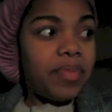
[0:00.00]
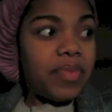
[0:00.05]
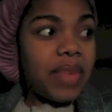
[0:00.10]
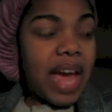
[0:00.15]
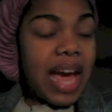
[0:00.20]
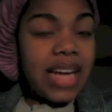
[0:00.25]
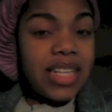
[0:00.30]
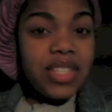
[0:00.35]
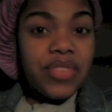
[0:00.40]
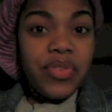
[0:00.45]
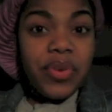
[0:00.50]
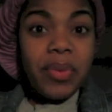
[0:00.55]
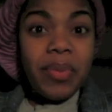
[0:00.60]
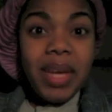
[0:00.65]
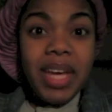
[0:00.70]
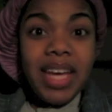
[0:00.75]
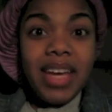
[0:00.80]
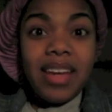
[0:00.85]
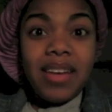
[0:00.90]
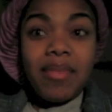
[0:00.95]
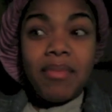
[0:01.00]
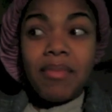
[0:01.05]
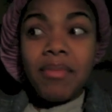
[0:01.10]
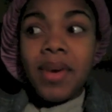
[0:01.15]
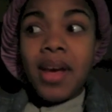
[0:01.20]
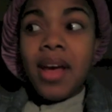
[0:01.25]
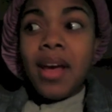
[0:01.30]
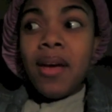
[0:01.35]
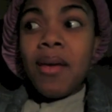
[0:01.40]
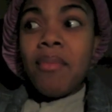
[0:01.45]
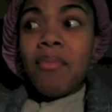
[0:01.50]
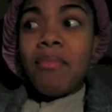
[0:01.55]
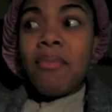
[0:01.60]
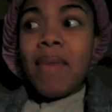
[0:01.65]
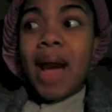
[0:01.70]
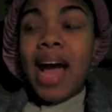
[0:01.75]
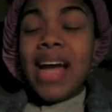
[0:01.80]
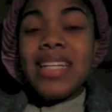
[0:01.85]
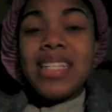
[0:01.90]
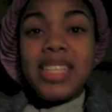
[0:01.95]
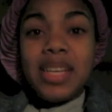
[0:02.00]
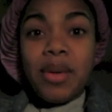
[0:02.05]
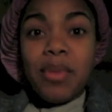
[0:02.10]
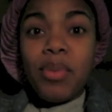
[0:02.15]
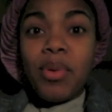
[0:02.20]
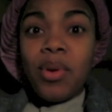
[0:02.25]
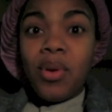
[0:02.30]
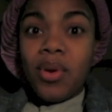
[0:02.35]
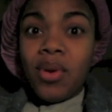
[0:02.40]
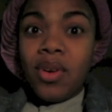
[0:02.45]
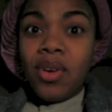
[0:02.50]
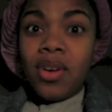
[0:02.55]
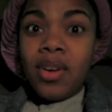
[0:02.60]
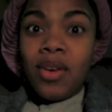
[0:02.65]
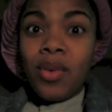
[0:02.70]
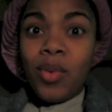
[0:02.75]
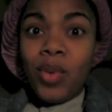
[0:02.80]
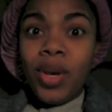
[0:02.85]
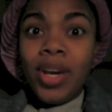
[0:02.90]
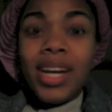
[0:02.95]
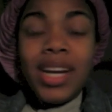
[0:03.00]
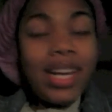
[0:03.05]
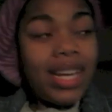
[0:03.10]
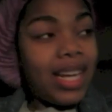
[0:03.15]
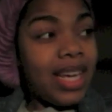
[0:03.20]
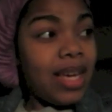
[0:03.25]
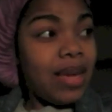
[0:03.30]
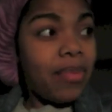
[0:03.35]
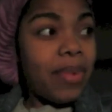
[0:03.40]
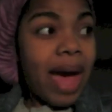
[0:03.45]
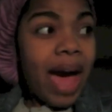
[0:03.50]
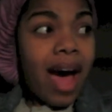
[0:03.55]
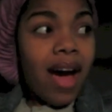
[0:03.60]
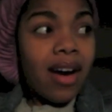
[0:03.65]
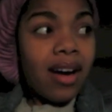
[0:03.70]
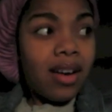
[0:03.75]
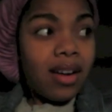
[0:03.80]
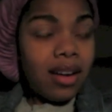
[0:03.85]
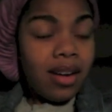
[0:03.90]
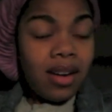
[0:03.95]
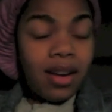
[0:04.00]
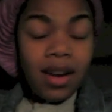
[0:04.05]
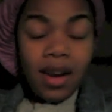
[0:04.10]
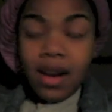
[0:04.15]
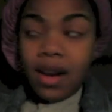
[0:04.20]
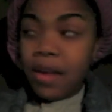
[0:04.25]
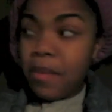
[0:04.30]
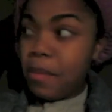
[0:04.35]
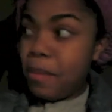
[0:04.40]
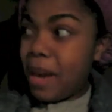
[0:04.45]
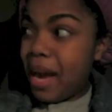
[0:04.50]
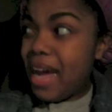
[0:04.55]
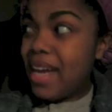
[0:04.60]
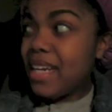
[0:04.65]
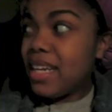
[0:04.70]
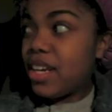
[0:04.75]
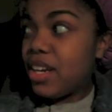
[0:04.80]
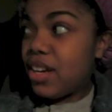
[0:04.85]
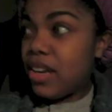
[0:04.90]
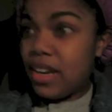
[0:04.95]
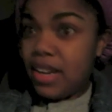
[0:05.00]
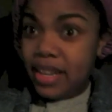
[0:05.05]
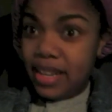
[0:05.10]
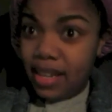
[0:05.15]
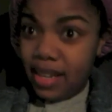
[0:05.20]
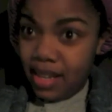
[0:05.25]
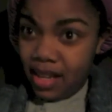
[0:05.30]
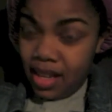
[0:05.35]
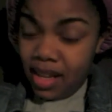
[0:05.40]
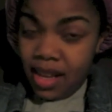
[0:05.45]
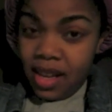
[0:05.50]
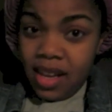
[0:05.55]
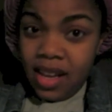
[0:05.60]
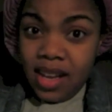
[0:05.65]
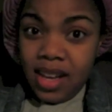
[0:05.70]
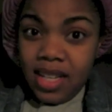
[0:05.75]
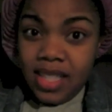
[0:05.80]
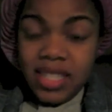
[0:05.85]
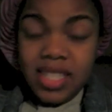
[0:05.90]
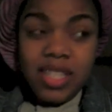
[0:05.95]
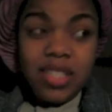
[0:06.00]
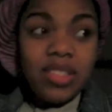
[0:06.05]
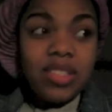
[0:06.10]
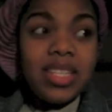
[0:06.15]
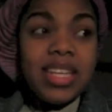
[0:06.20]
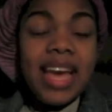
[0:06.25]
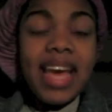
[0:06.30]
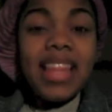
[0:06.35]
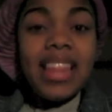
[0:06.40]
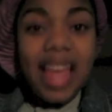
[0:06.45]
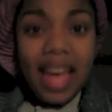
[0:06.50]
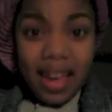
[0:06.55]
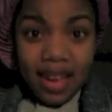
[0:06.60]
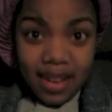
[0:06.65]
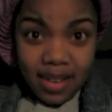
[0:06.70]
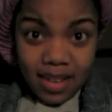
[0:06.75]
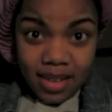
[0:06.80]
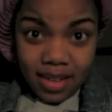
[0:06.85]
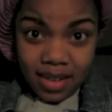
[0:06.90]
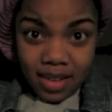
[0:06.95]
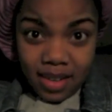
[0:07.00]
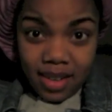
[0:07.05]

As for me and my temple, we're gonna keep our bonnet on until daylight.